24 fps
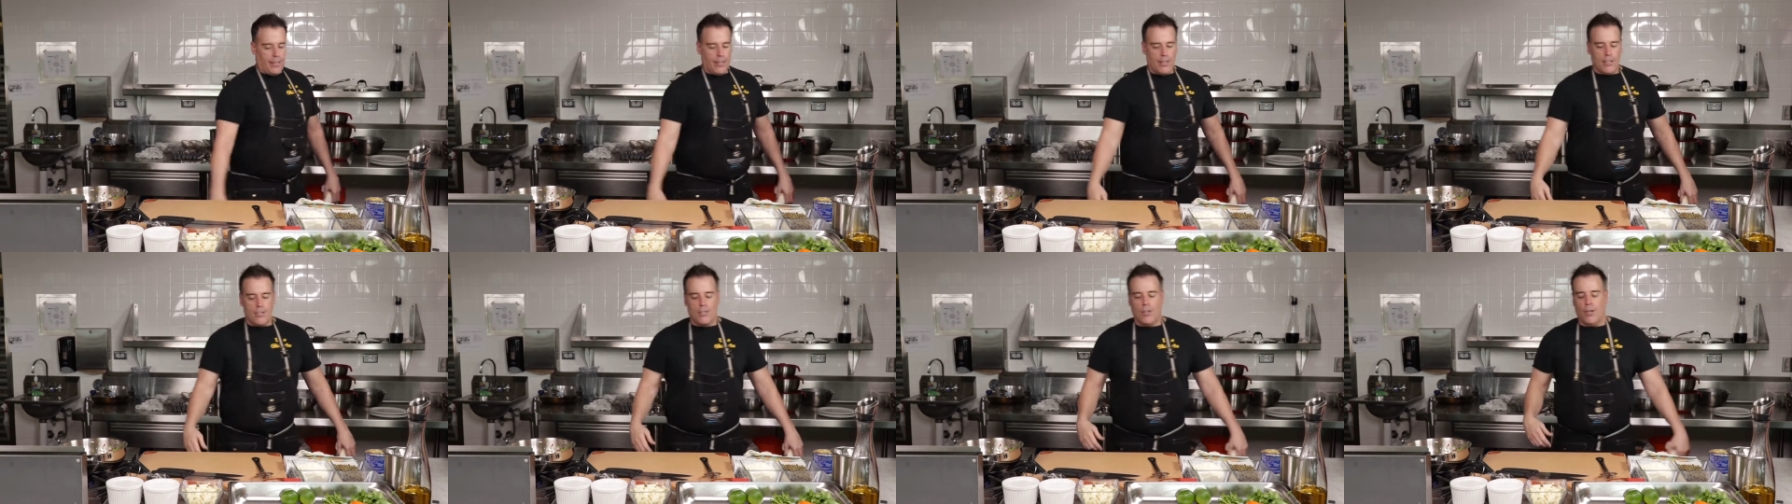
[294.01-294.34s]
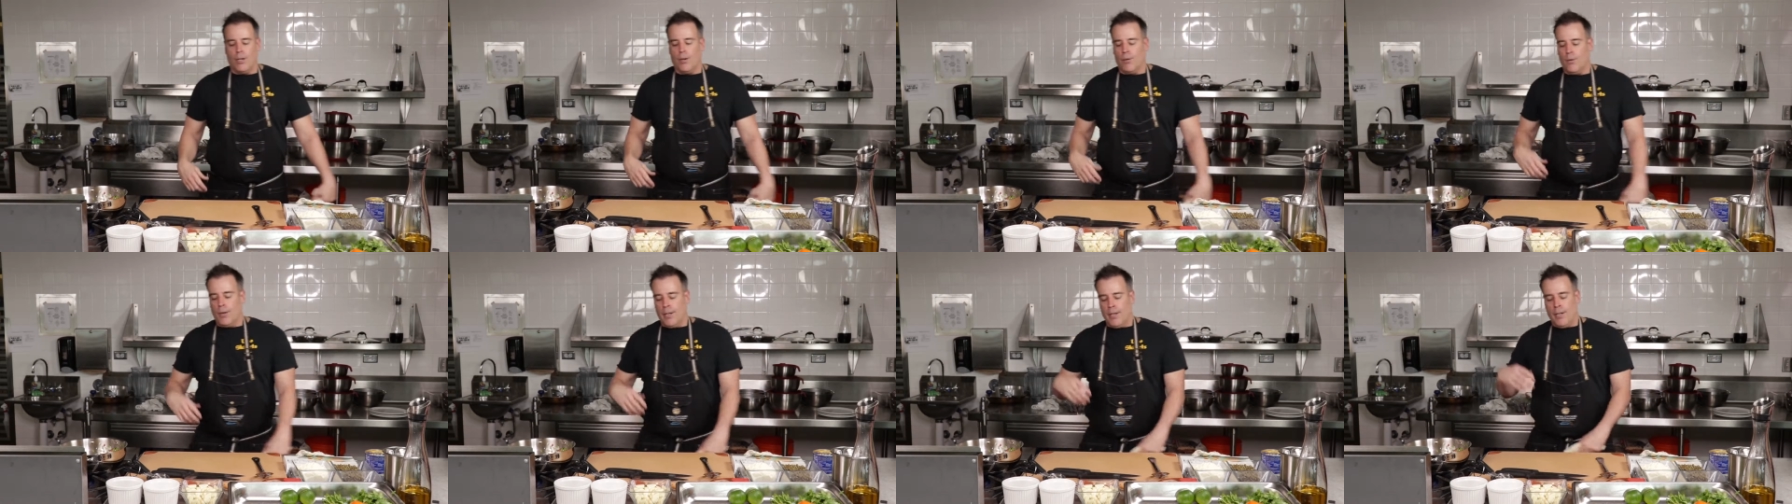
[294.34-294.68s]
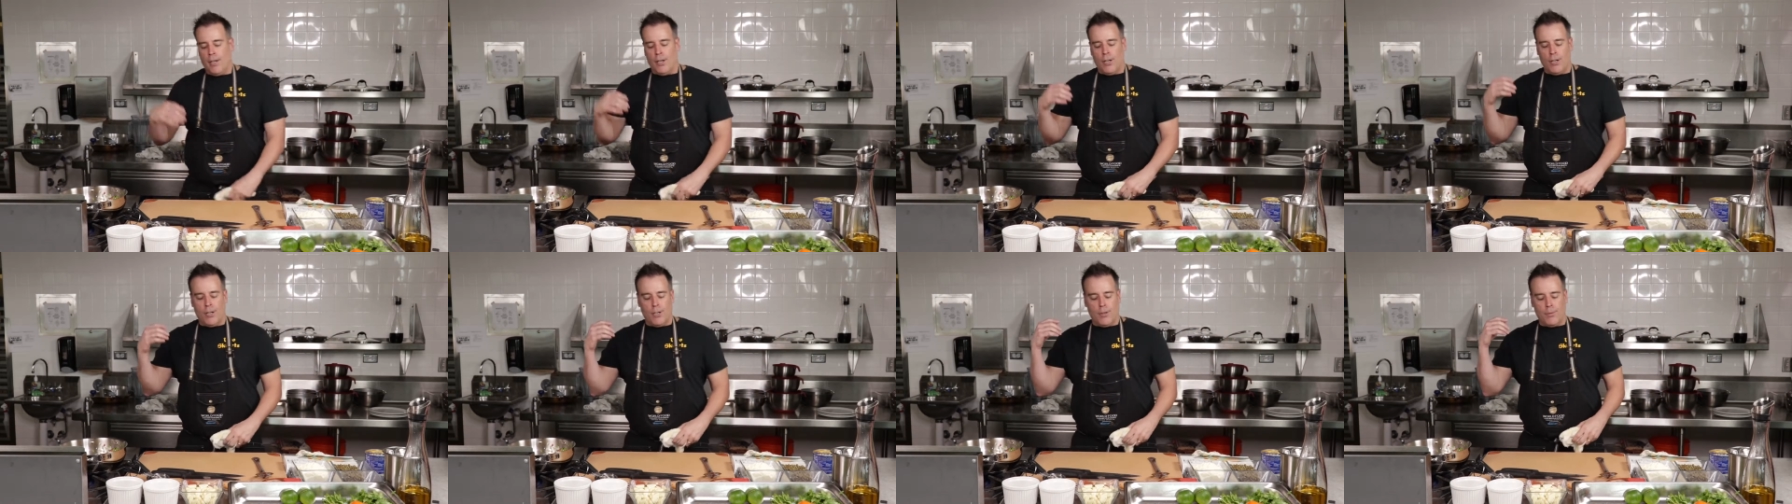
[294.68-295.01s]
So I went
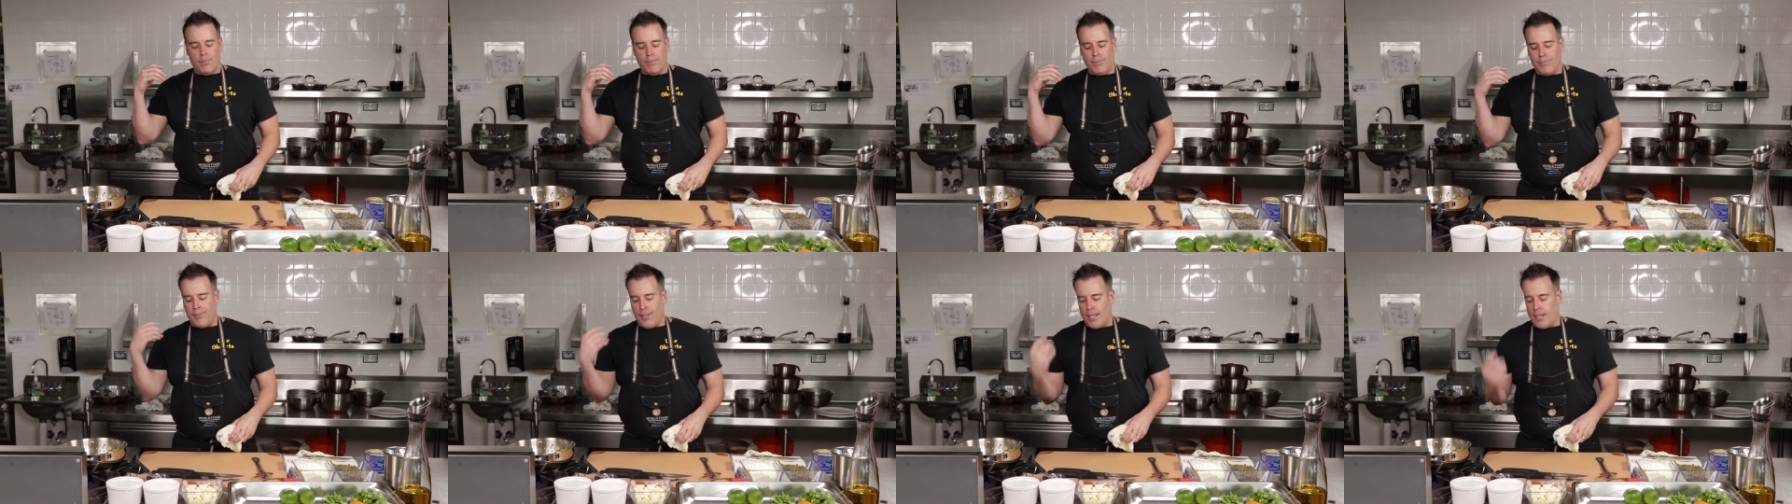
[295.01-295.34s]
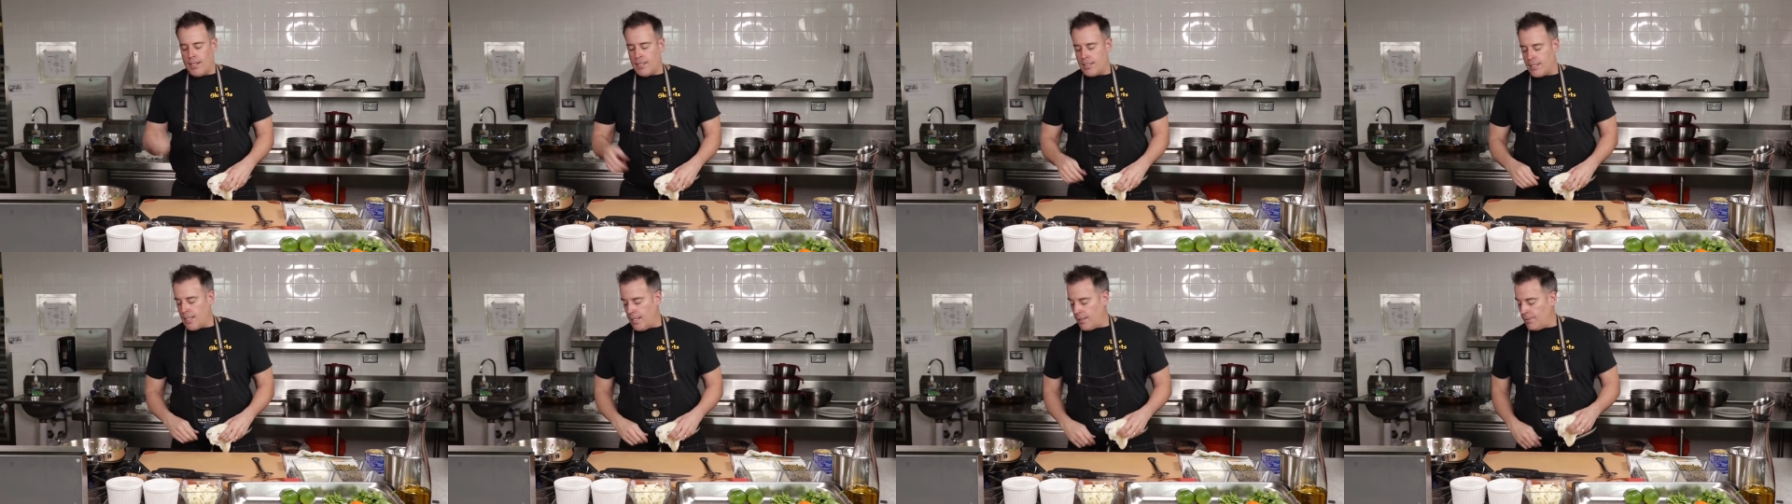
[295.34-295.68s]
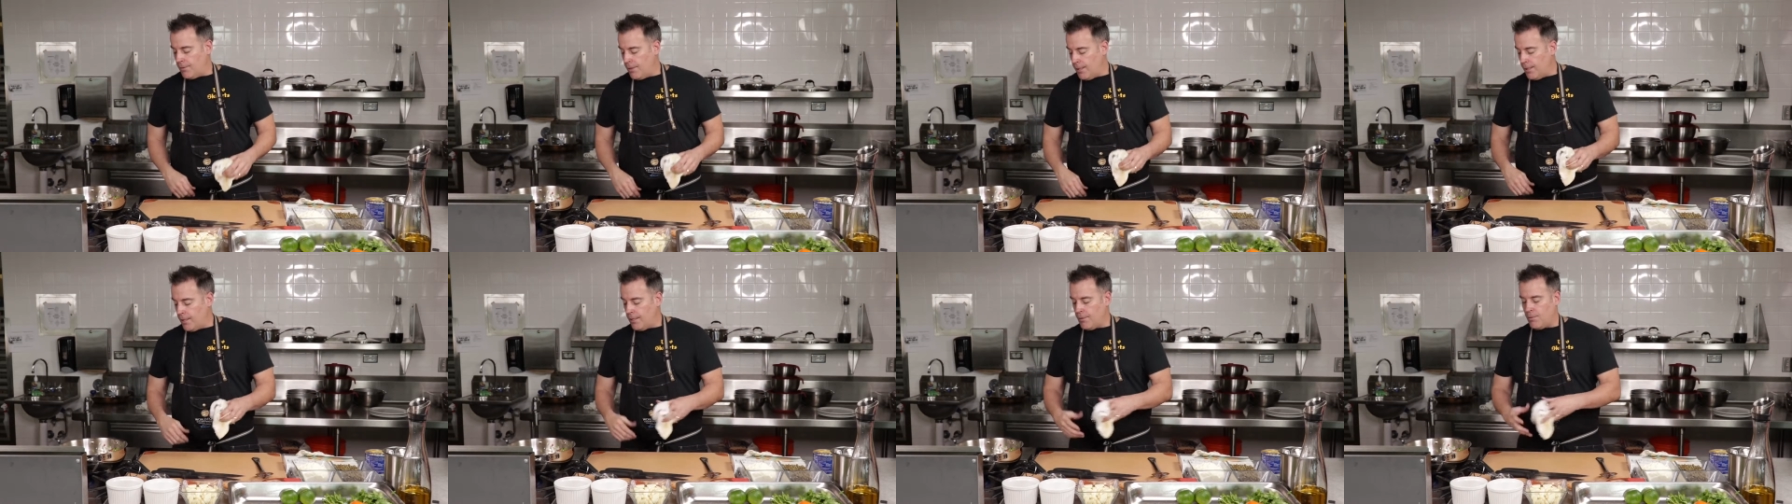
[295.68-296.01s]
home and I was like,
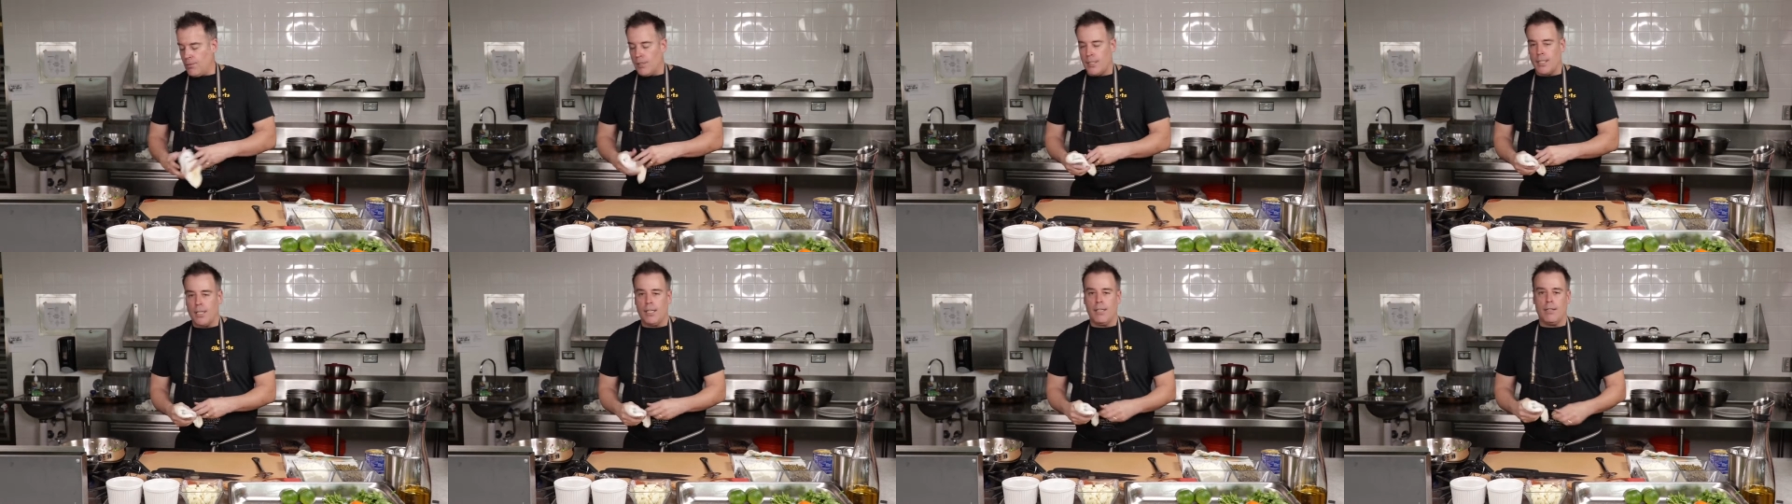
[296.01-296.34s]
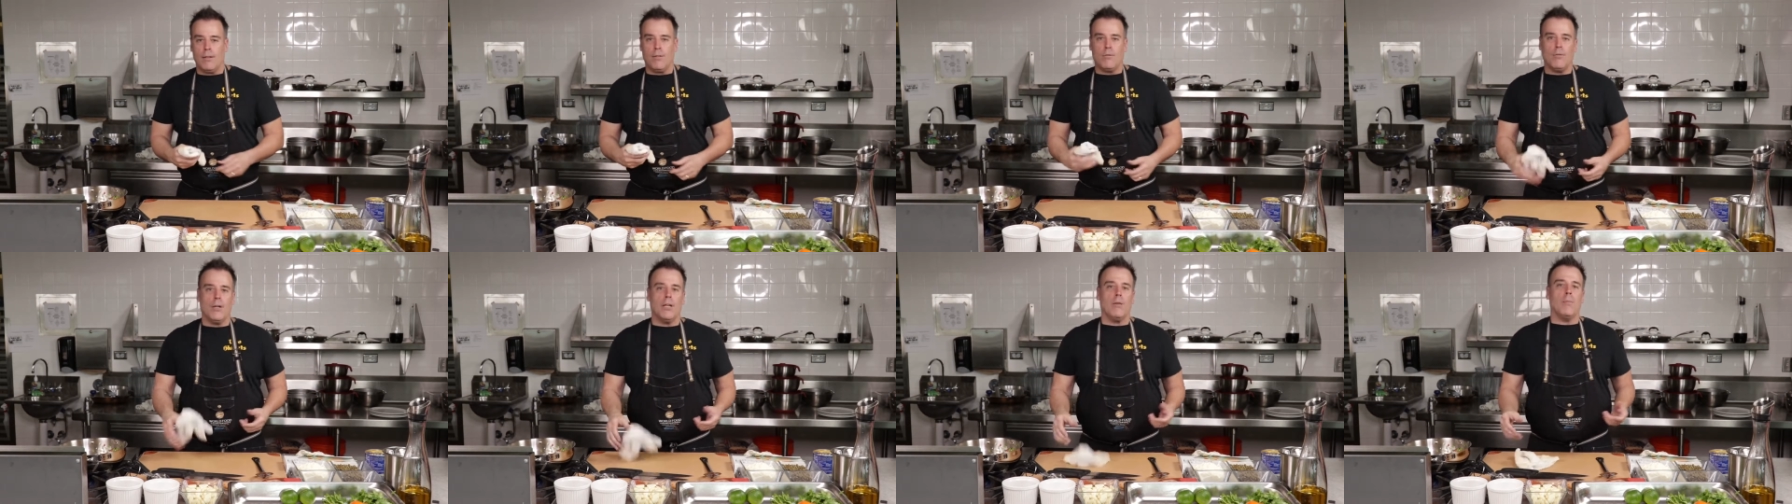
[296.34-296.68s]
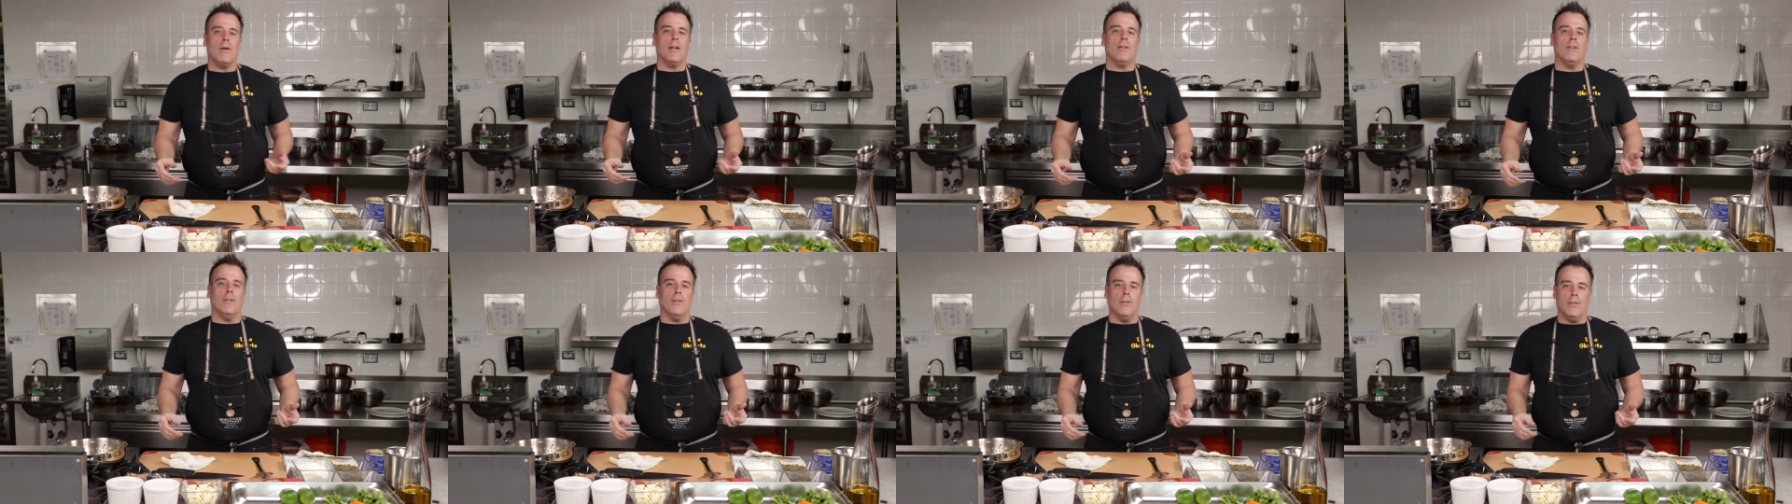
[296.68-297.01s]
wow, what am
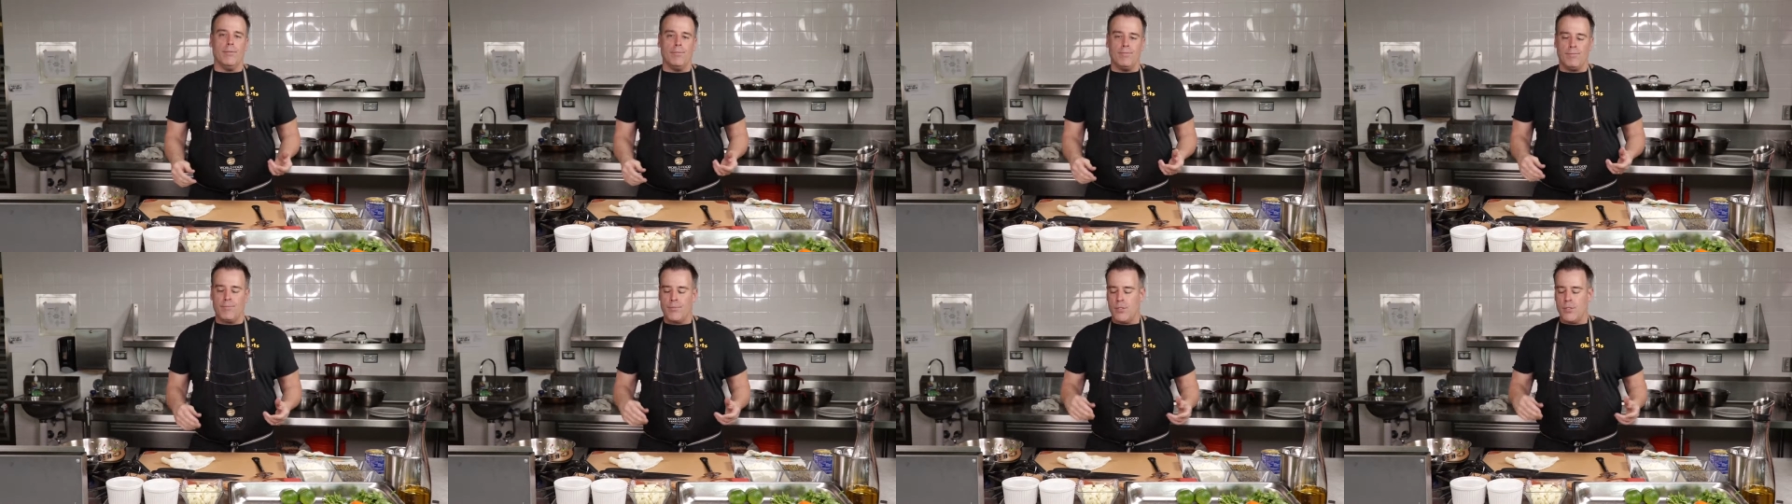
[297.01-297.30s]
I doing?